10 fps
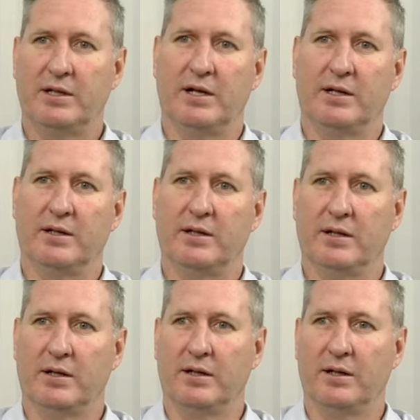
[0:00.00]
and
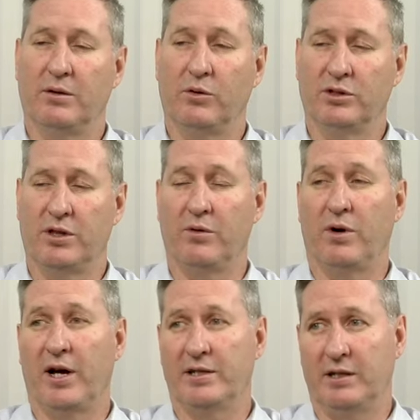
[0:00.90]
also the
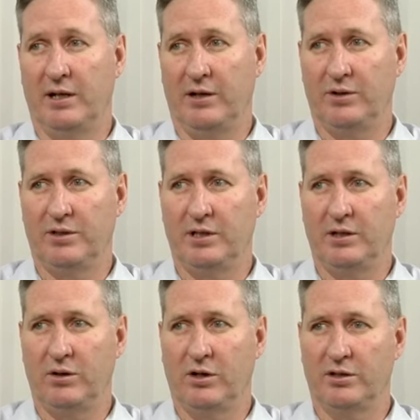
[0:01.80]
rising electricity
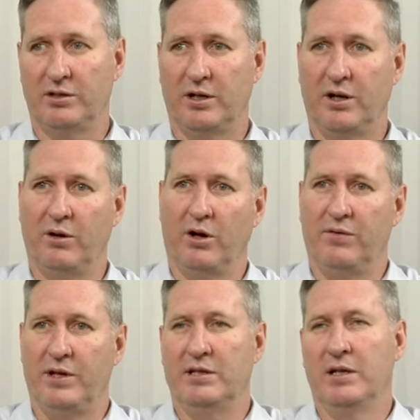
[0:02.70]
costs. And a lot
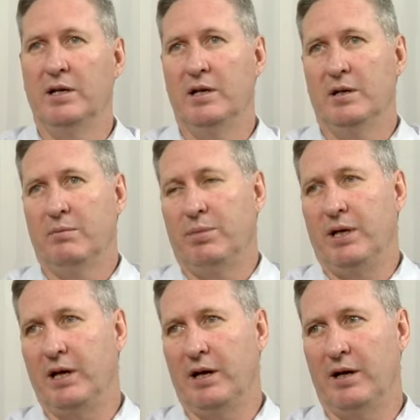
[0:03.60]
of these
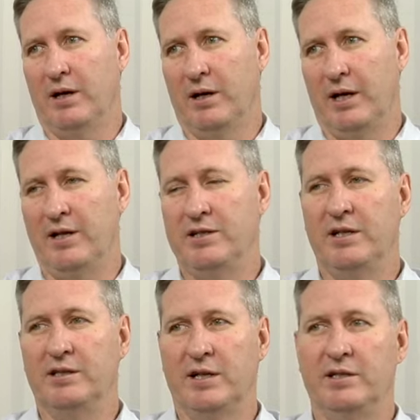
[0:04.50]
big
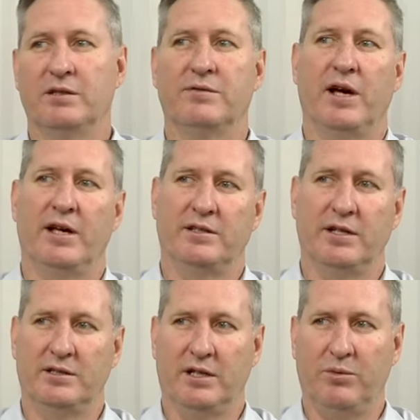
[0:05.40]
energy-intensive
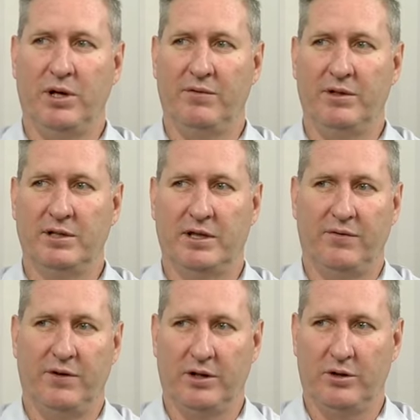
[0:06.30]
assets that we have in South
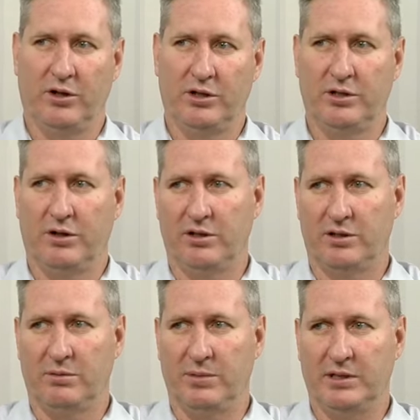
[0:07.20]
Africa, not just
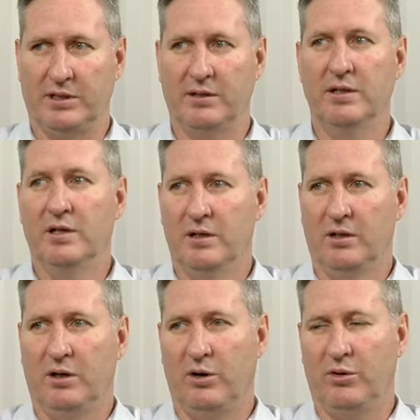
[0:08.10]
ArcelorMittal,
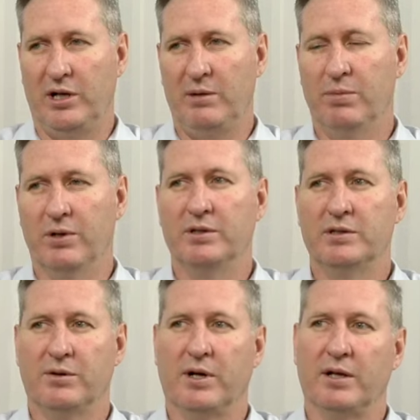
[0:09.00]
are really built
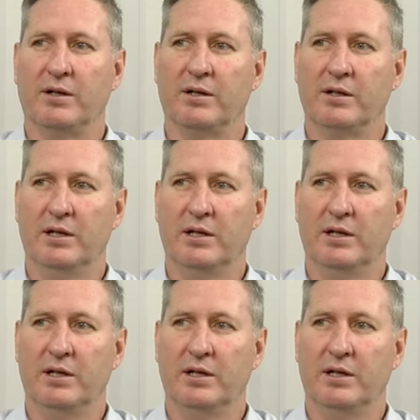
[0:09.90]
around